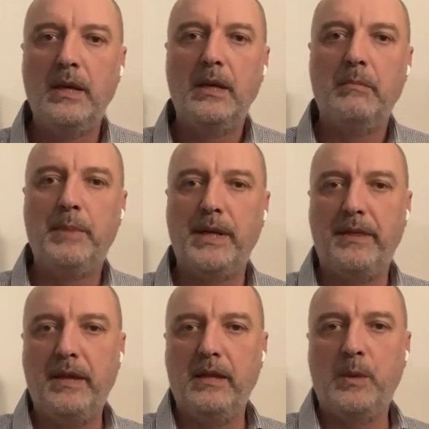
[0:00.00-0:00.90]
But I
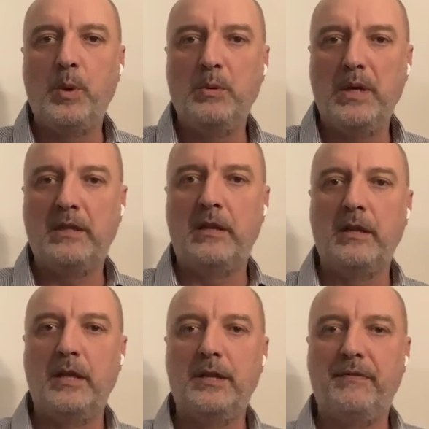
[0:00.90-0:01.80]
think that we wasted a
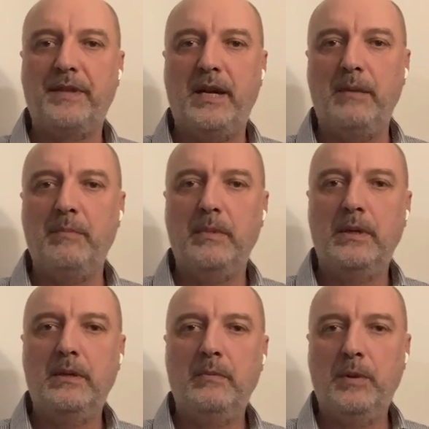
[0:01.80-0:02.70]
lot of time
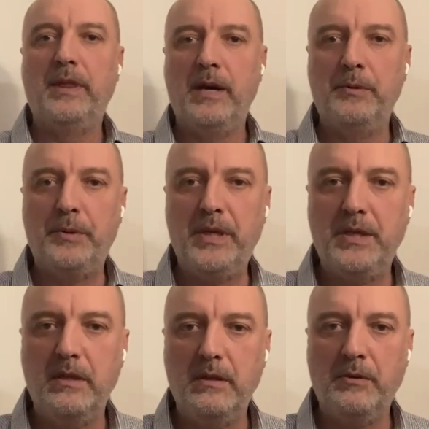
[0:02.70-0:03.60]
without
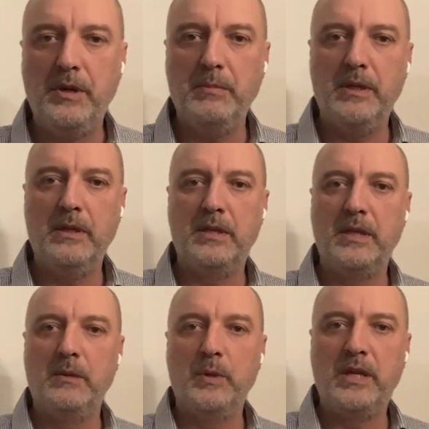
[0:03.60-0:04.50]
reaching an agreement
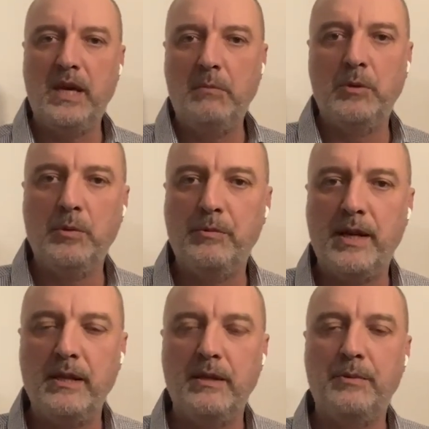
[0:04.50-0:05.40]
until we came to
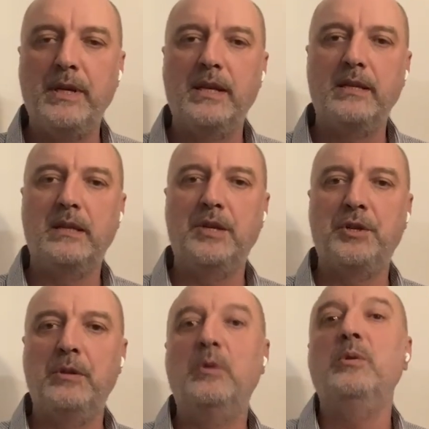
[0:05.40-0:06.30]
a
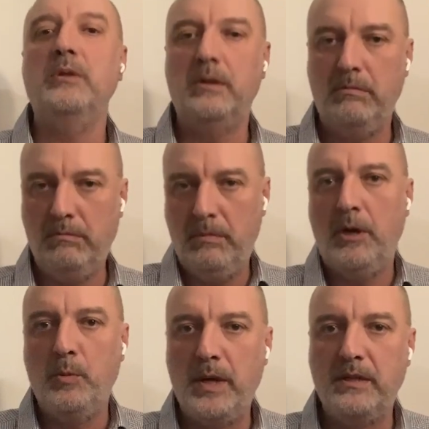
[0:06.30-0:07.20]
realization, or
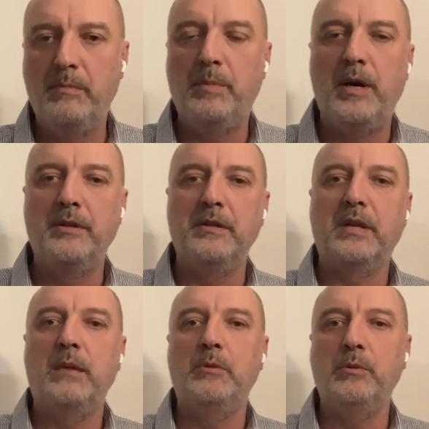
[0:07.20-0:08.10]
our Western partners
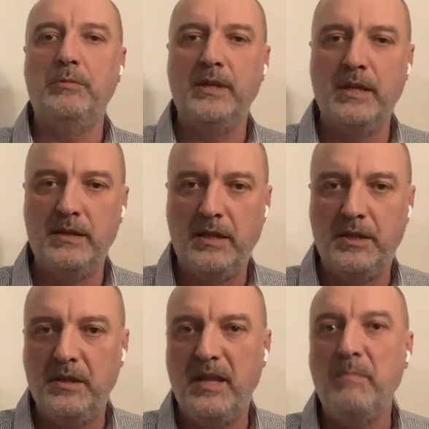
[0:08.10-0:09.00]
came to a
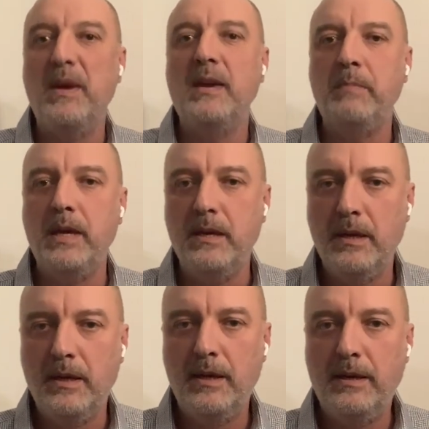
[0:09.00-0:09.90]
realization, that maybe
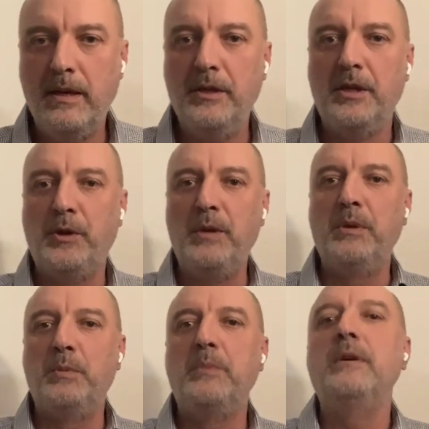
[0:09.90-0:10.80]
an
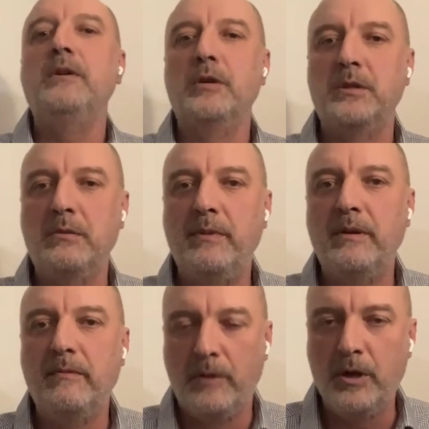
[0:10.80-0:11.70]
agreement between
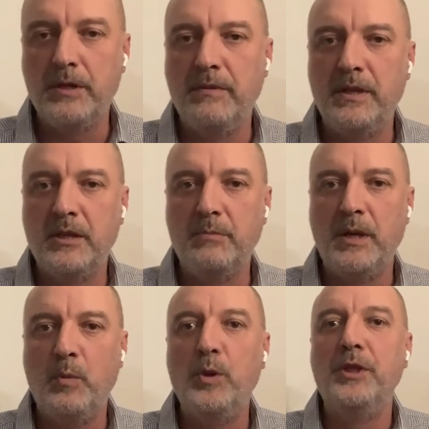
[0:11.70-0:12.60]
Kosovo and
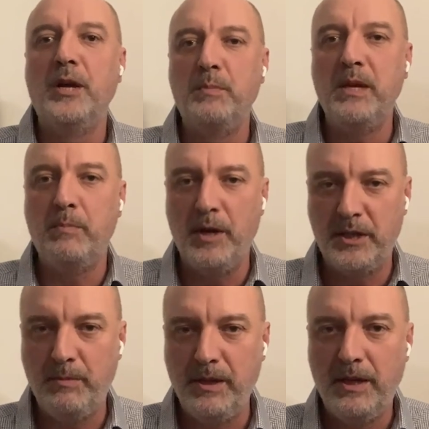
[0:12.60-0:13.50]
Serbia would not be
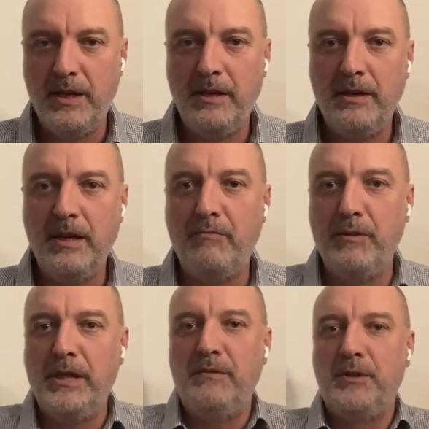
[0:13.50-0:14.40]
possible if we
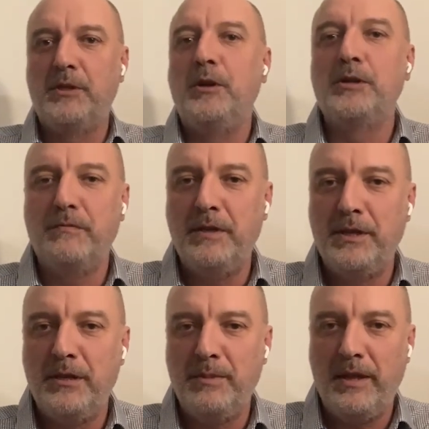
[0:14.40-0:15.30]
leave just Kosovo and
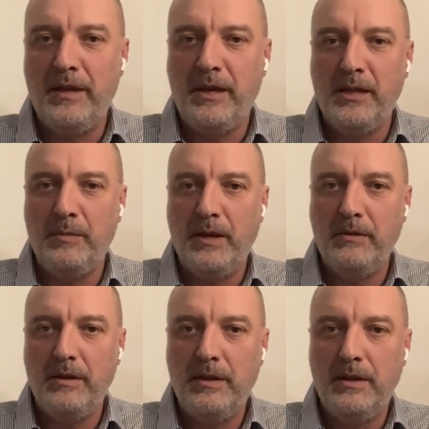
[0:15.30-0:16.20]
Serbia thinking about
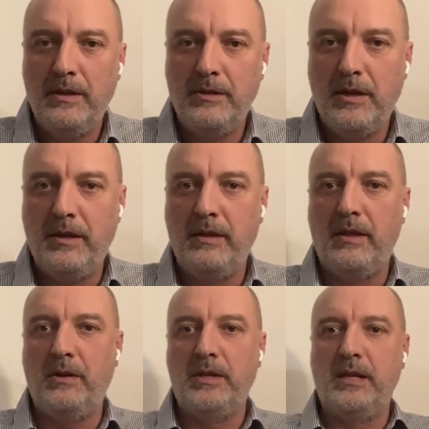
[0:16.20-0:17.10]
it. So I think
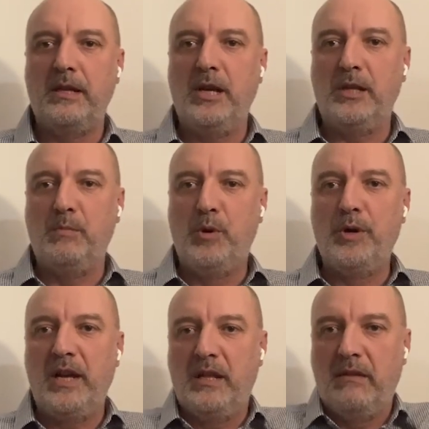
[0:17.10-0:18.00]
that there is a lot
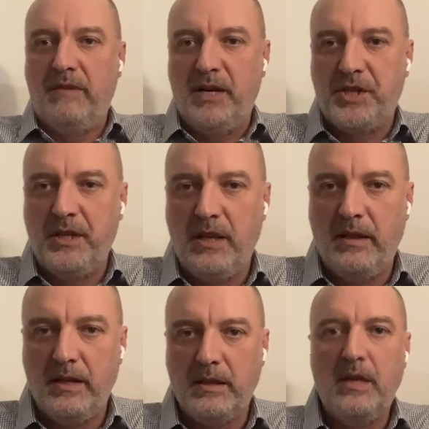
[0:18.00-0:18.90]
more intervention in
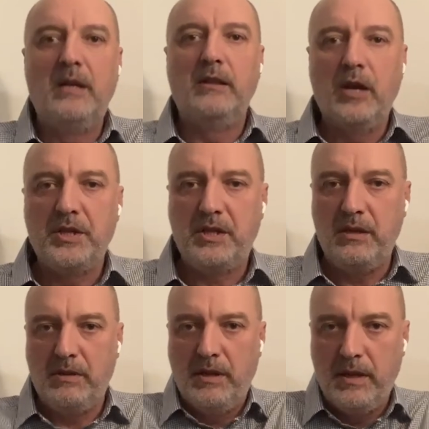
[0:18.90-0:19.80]
this last
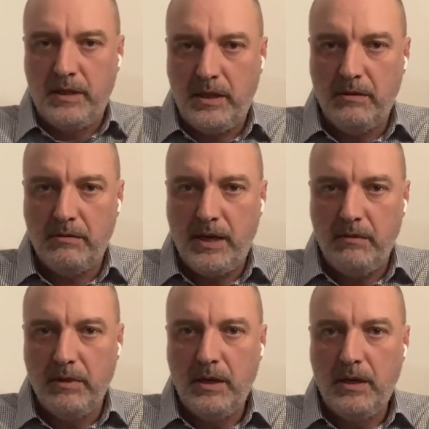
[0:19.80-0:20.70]
year and this year
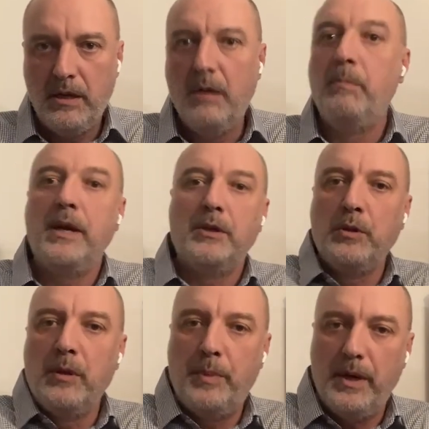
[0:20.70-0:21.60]
around compared
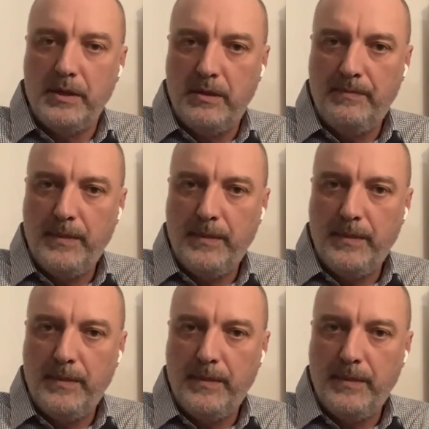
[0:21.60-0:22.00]
to the past,